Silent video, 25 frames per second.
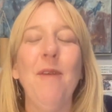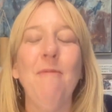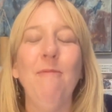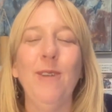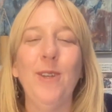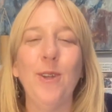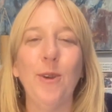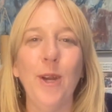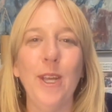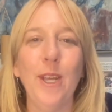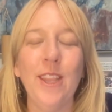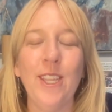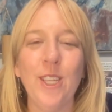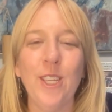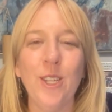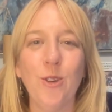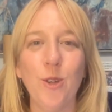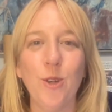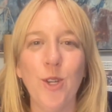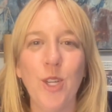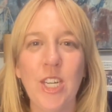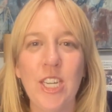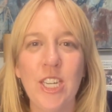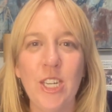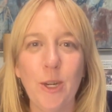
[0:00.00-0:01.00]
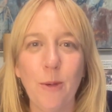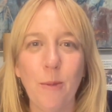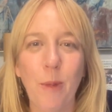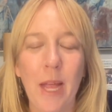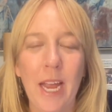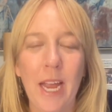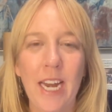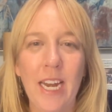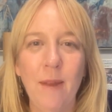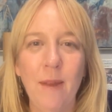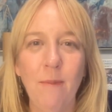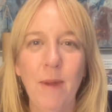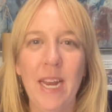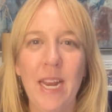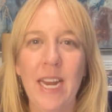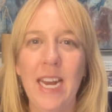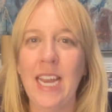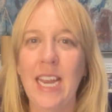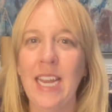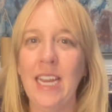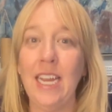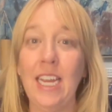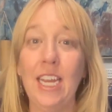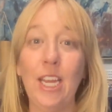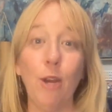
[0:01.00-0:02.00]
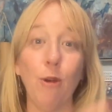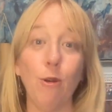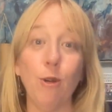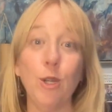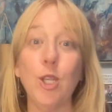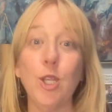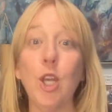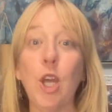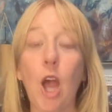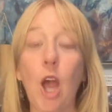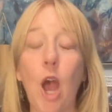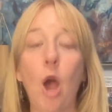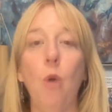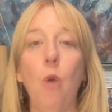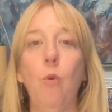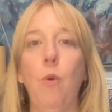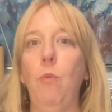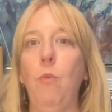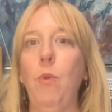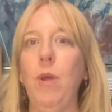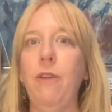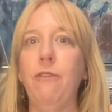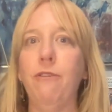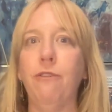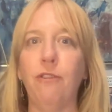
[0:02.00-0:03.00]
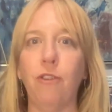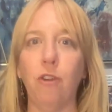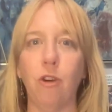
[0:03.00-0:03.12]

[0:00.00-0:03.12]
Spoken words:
during the strategic planning meeting years ago when we